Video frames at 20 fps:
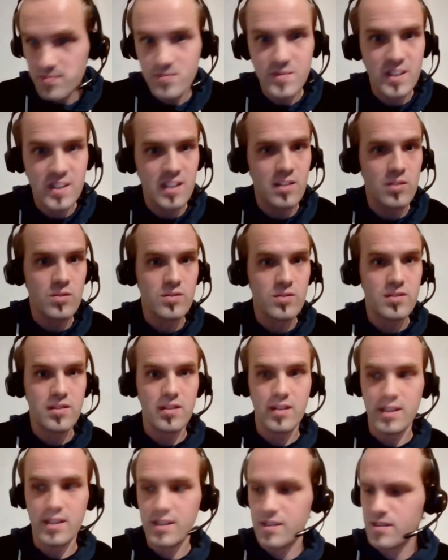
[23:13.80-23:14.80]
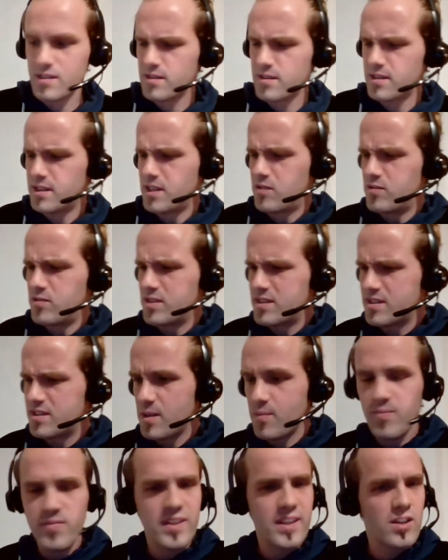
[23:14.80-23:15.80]
it looks like there is
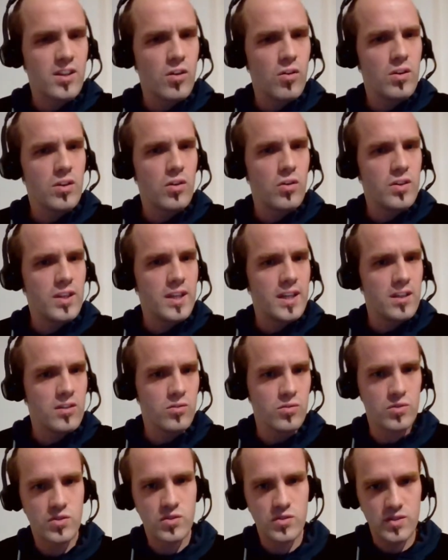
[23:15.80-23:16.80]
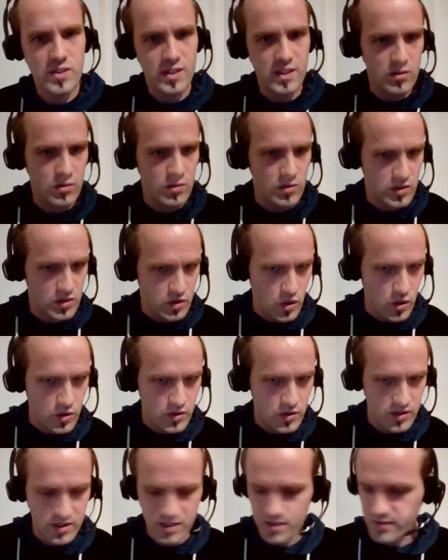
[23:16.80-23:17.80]
something going on here also in the
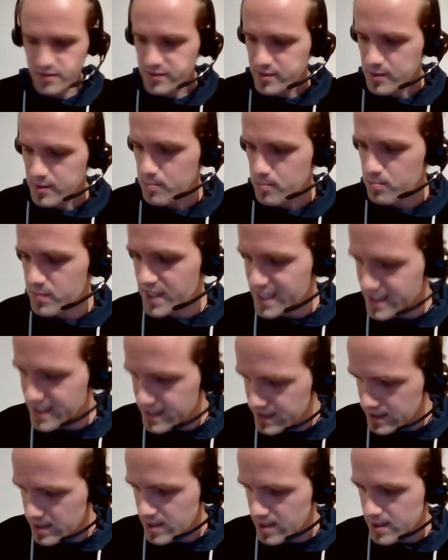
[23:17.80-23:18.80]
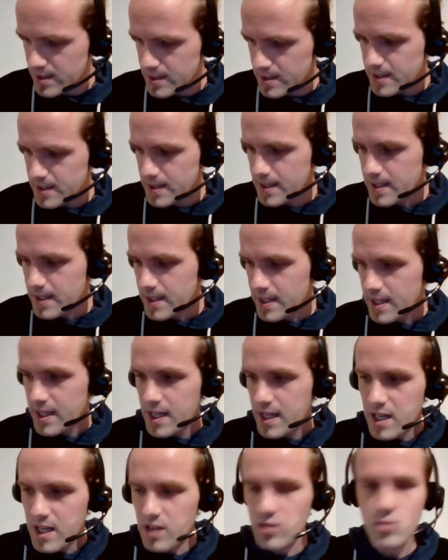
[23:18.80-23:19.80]
alternative media.
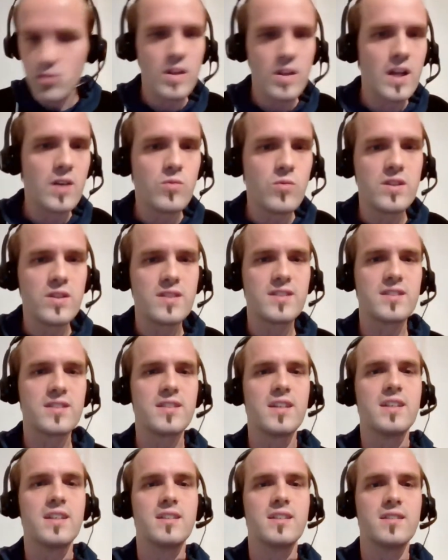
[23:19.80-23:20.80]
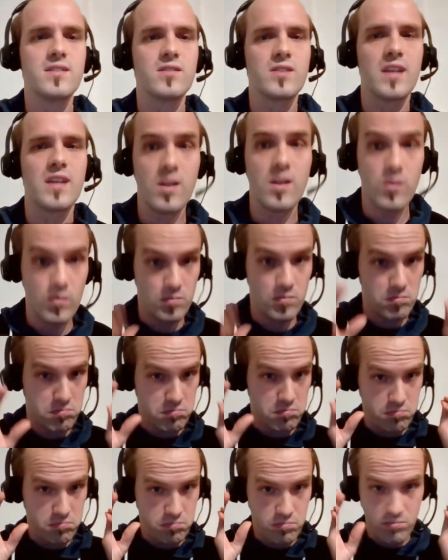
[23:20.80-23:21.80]
And all I want to say is, okay,
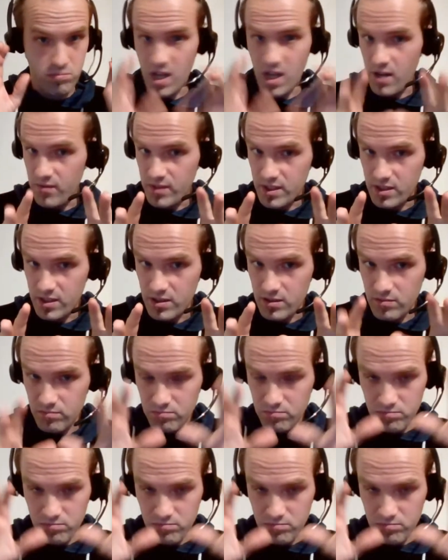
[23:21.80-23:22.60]
and